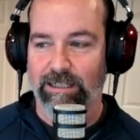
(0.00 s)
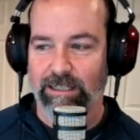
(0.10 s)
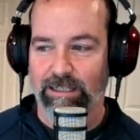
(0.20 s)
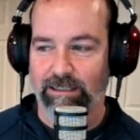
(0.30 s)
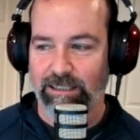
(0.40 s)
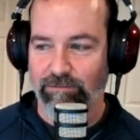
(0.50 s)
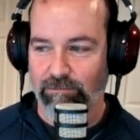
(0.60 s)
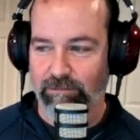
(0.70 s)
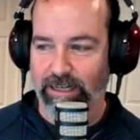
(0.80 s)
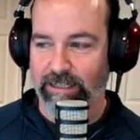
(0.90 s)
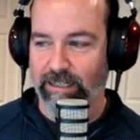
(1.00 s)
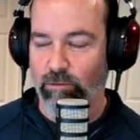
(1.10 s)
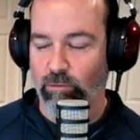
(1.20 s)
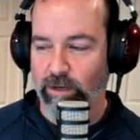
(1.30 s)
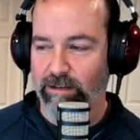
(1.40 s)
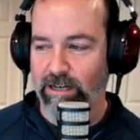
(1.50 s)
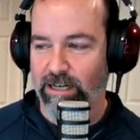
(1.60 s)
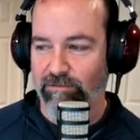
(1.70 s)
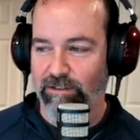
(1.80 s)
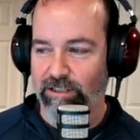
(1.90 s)
and leave a rating
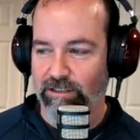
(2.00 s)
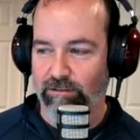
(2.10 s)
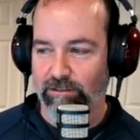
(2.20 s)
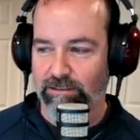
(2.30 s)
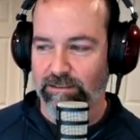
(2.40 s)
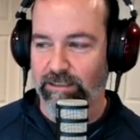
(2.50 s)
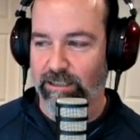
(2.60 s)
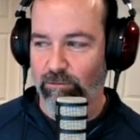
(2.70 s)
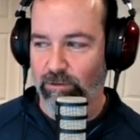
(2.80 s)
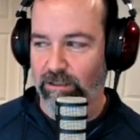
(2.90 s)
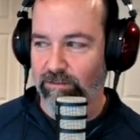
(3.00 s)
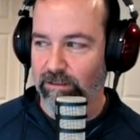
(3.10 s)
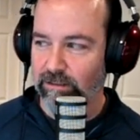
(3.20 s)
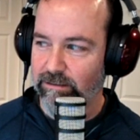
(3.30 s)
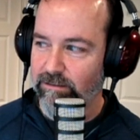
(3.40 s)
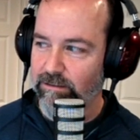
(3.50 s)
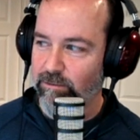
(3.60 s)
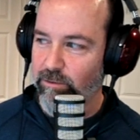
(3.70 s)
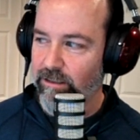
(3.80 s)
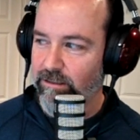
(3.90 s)
wherever you're listening, wherever you listen to your
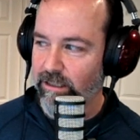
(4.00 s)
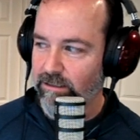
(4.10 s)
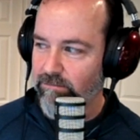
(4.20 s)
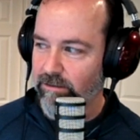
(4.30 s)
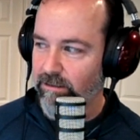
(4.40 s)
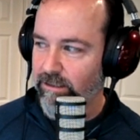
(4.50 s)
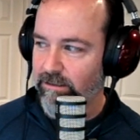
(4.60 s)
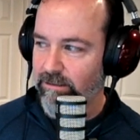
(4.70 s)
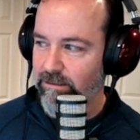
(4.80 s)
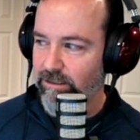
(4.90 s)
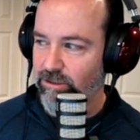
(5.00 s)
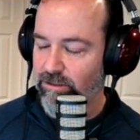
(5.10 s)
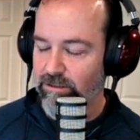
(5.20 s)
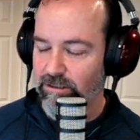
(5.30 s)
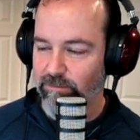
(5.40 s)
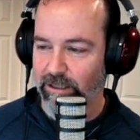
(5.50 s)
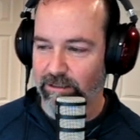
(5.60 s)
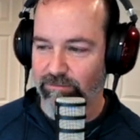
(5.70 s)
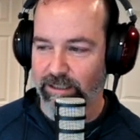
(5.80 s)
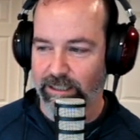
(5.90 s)
podcast, whether that's Stitcher or
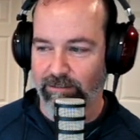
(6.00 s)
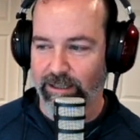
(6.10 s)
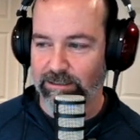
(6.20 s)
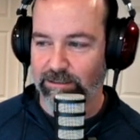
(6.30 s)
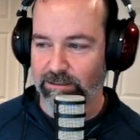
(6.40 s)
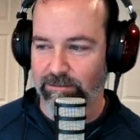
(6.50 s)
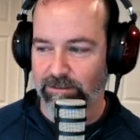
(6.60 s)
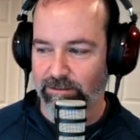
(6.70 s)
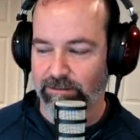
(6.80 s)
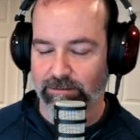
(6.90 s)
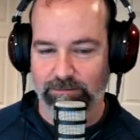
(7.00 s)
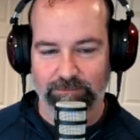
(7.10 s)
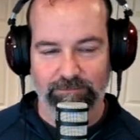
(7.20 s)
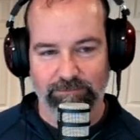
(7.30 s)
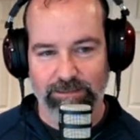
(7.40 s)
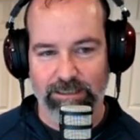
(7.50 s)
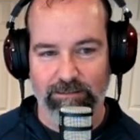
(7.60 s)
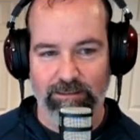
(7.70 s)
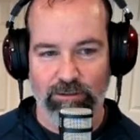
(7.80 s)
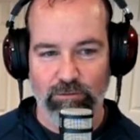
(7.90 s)
Spotify or iTunes or you know
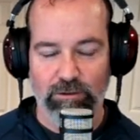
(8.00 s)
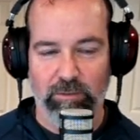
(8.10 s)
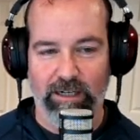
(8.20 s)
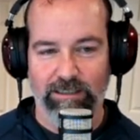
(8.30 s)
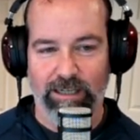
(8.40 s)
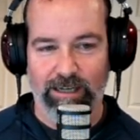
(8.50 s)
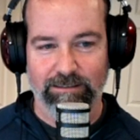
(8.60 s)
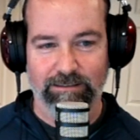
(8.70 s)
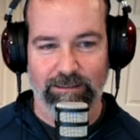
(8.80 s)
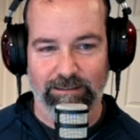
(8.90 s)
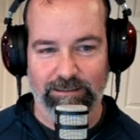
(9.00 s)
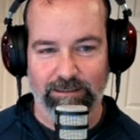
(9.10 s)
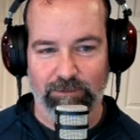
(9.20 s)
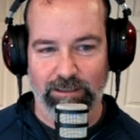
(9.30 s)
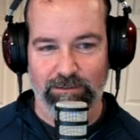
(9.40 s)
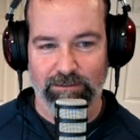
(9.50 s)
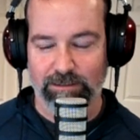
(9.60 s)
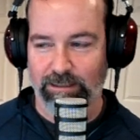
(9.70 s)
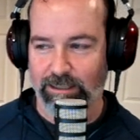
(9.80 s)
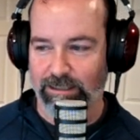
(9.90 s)
Google Podcasts. I listened to one of those
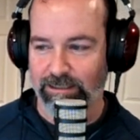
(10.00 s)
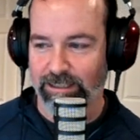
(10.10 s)
today.